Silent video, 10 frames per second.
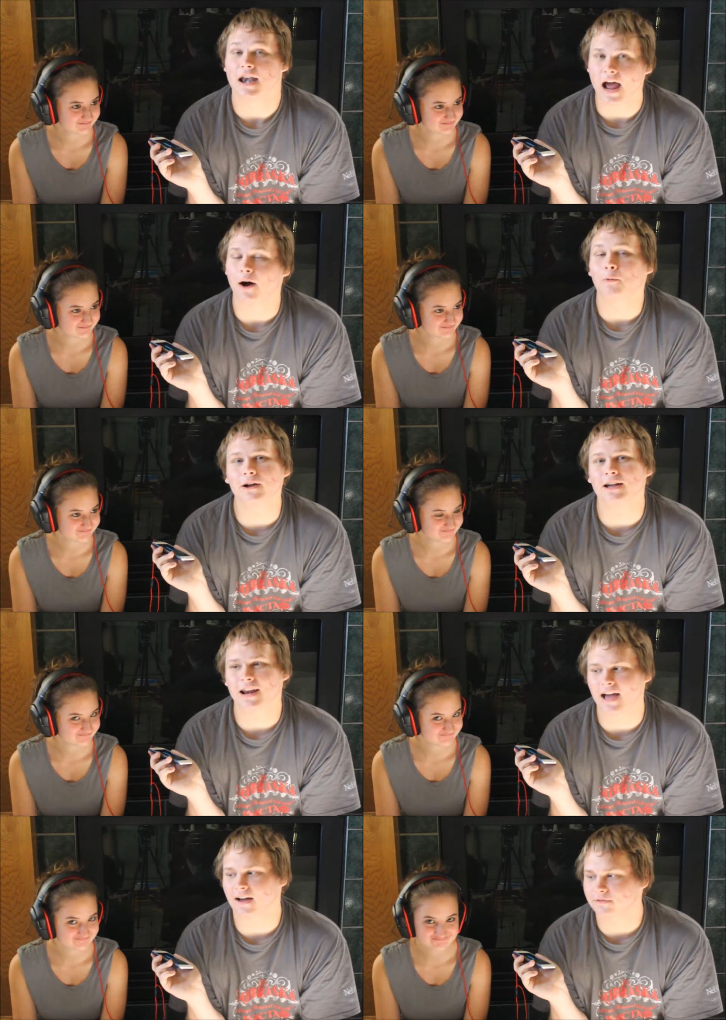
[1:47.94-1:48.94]
Speaker 1: now we're gonna
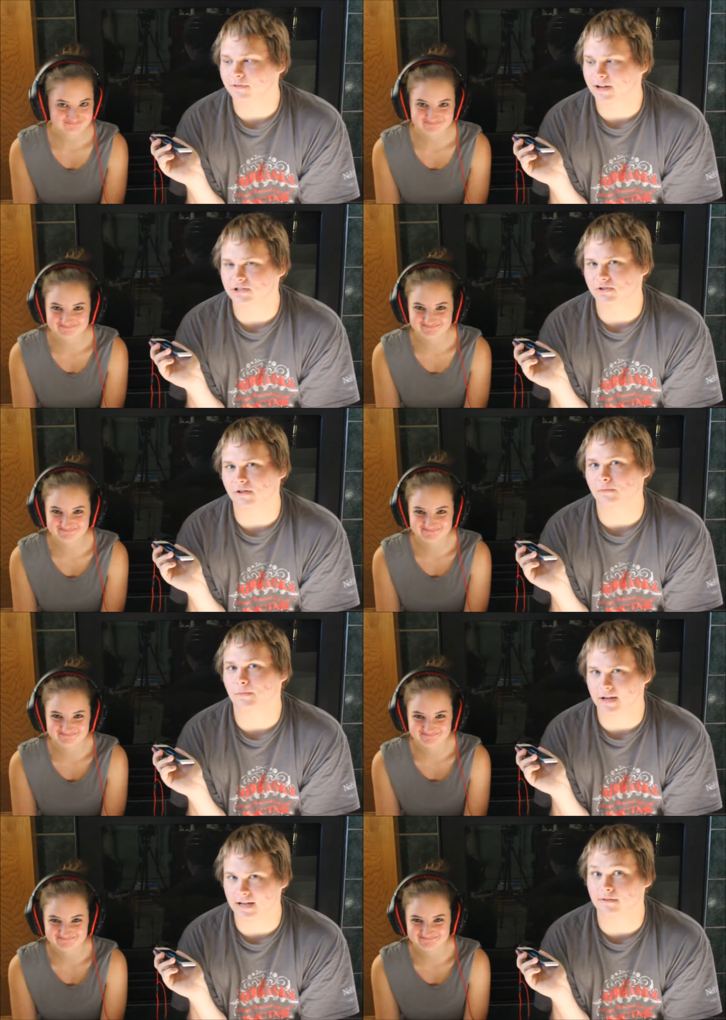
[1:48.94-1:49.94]
have Rachel
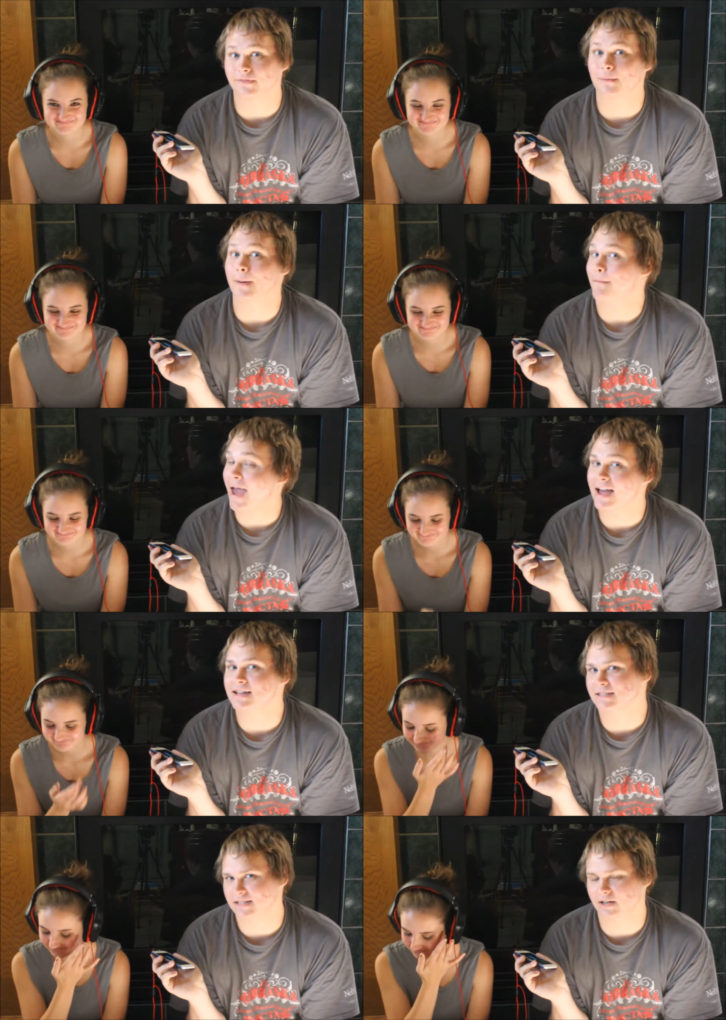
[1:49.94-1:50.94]
read from a
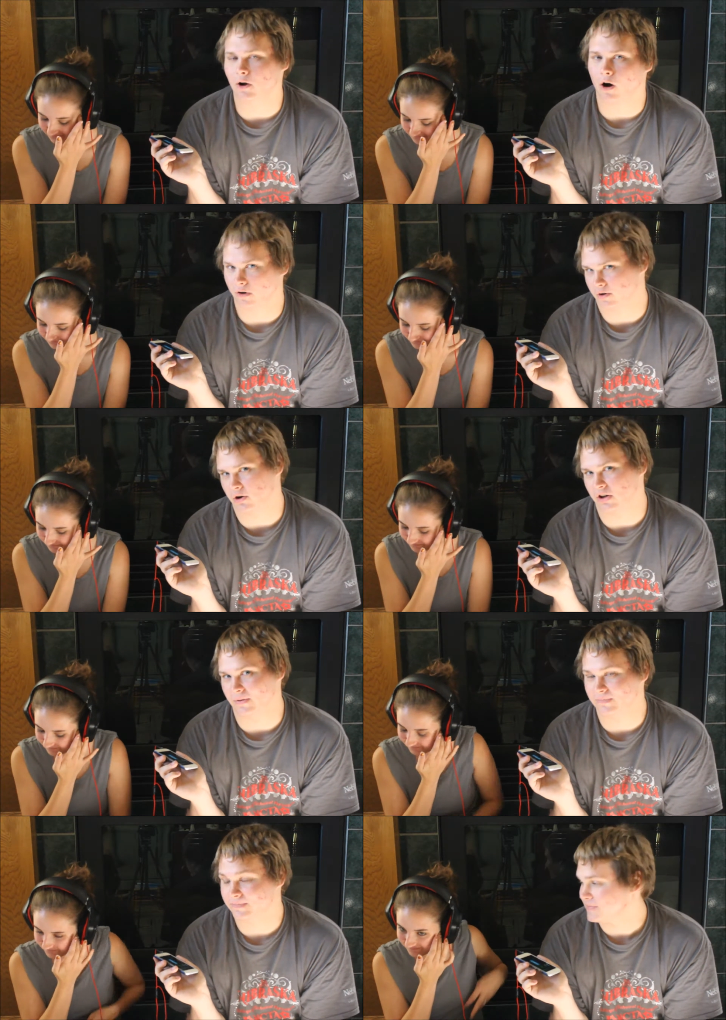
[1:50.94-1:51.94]
magazine article